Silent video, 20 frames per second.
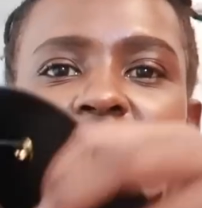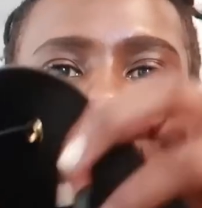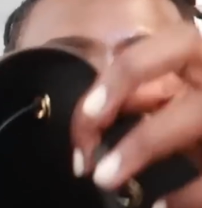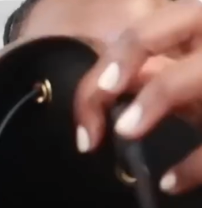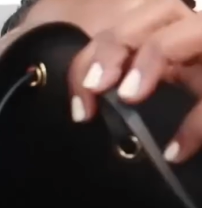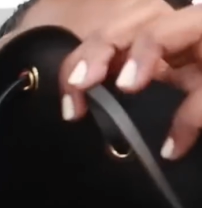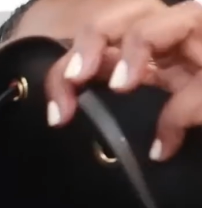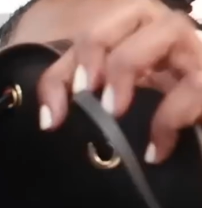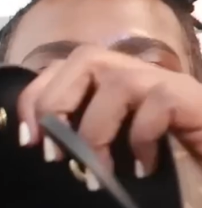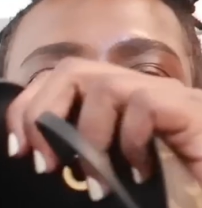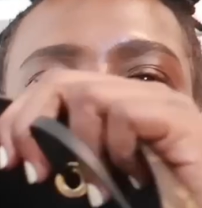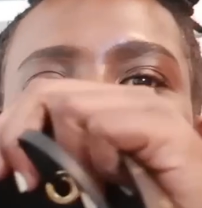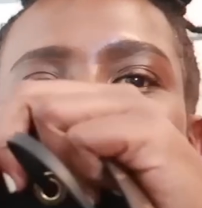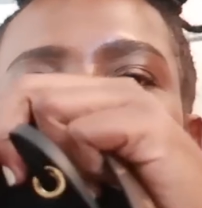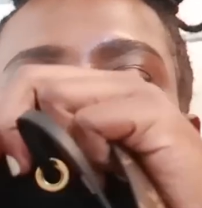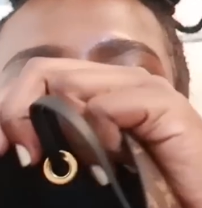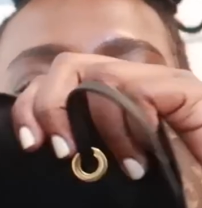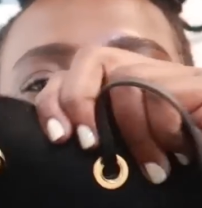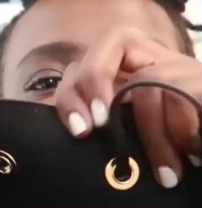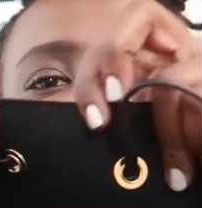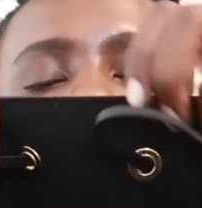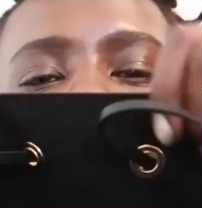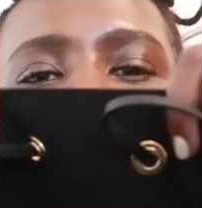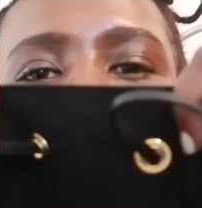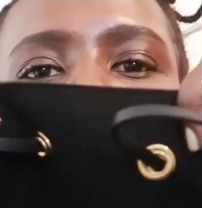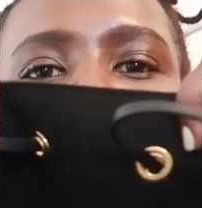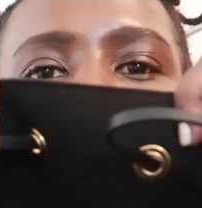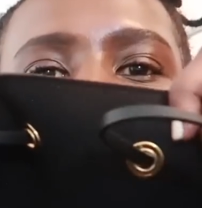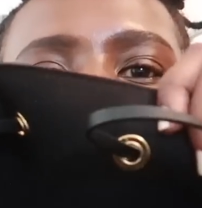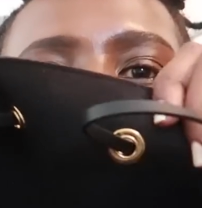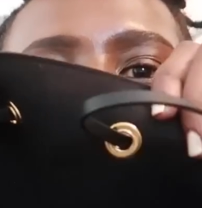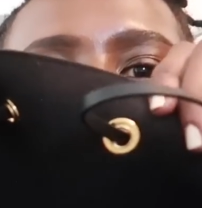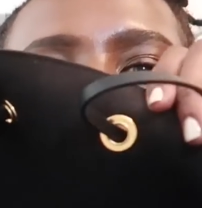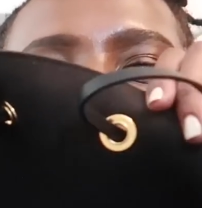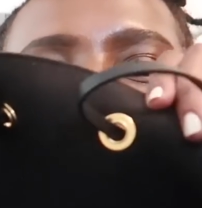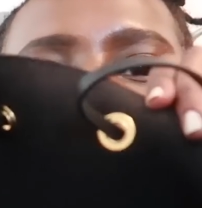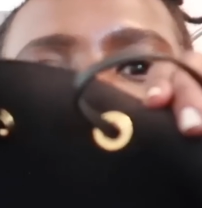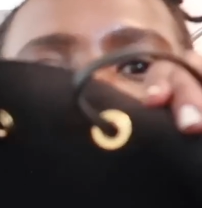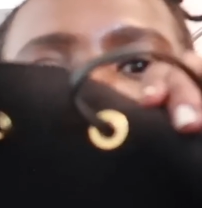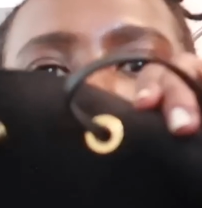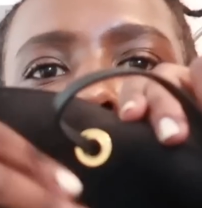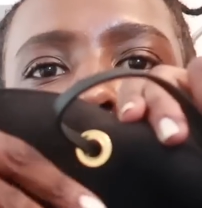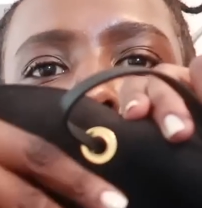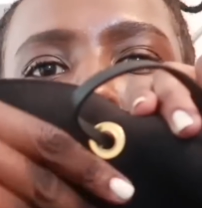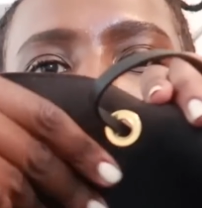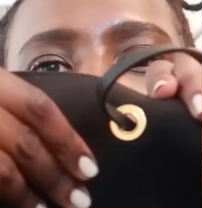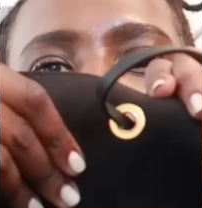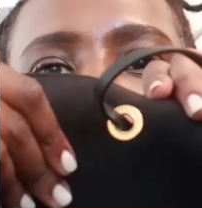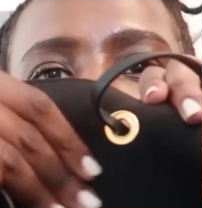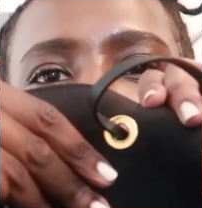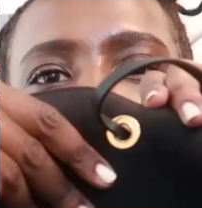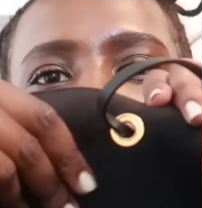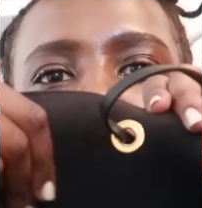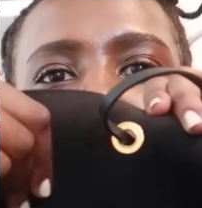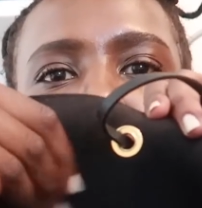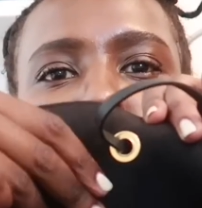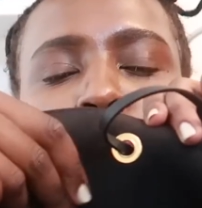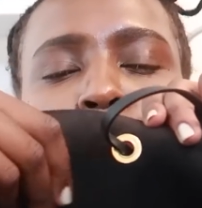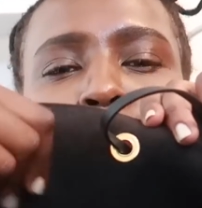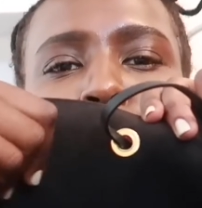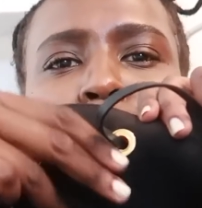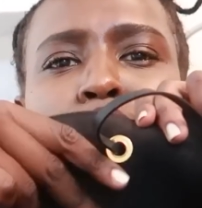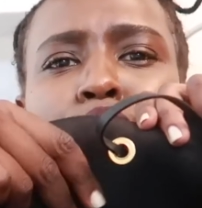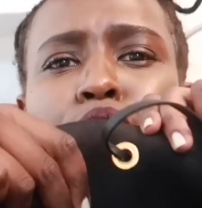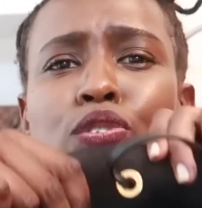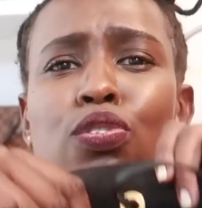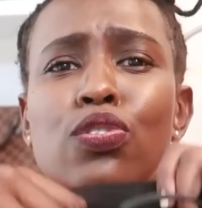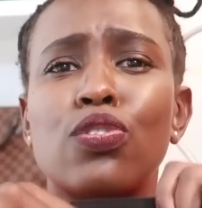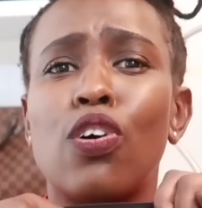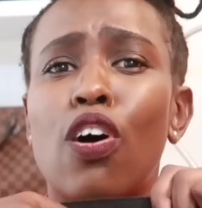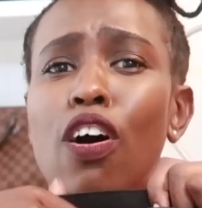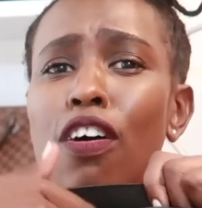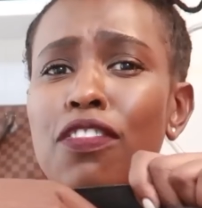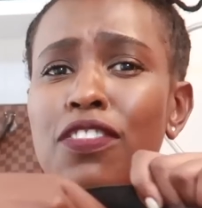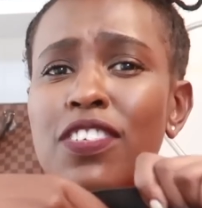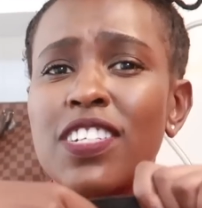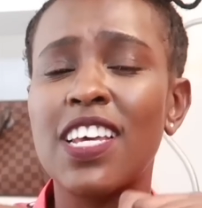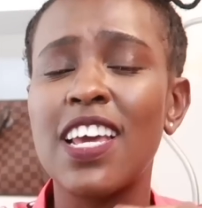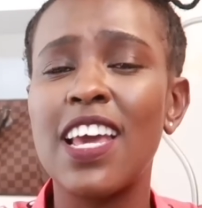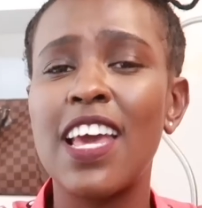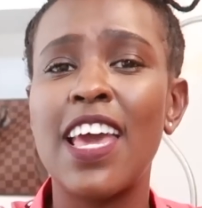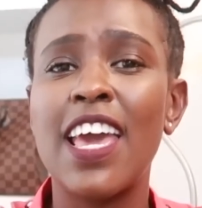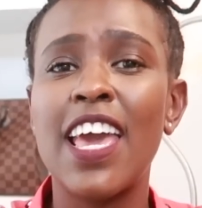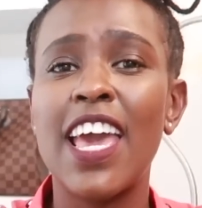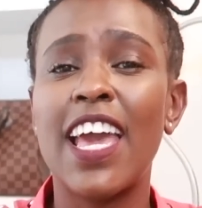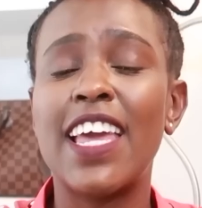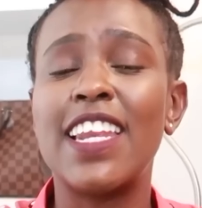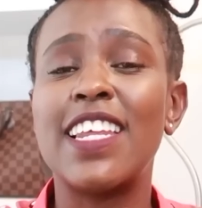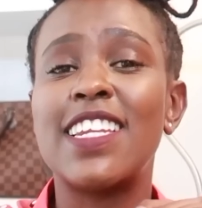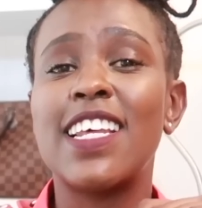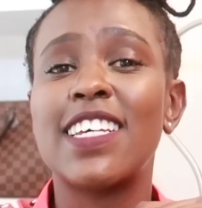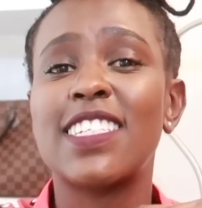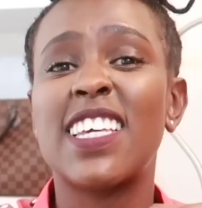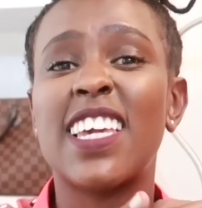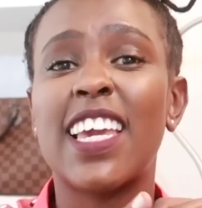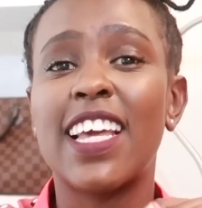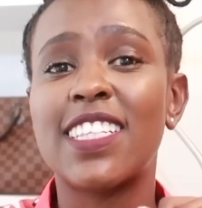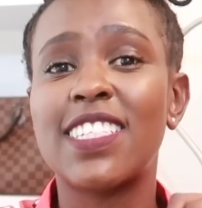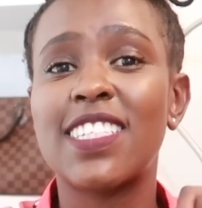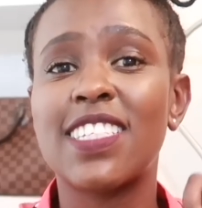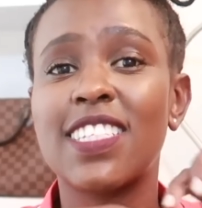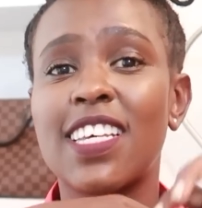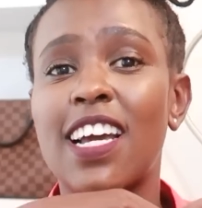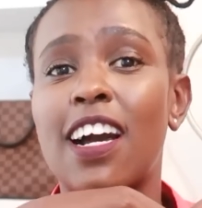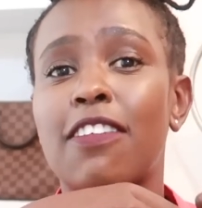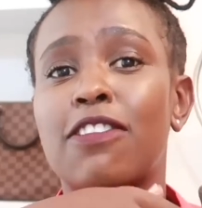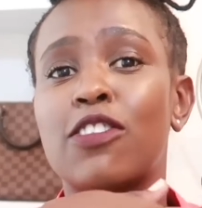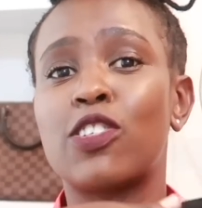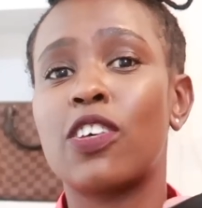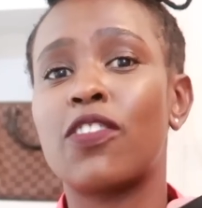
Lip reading: The inside is this microfiber that is so soft, and it doesn't get scuffed.